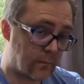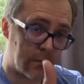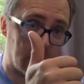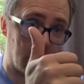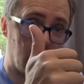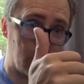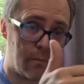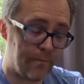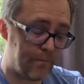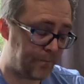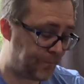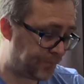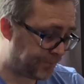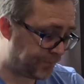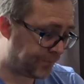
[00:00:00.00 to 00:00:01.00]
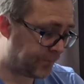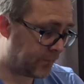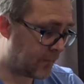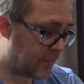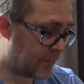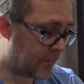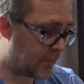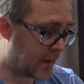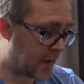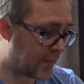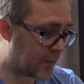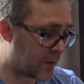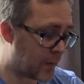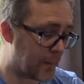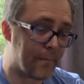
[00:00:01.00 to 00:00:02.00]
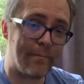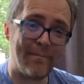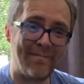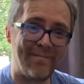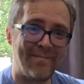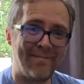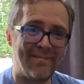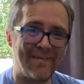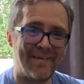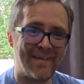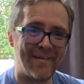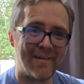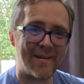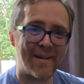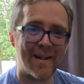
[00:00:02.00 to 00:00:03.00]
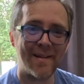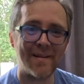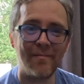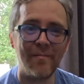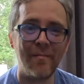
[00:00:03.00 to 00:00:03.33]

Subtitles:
Cool. Have a good one. Cheers.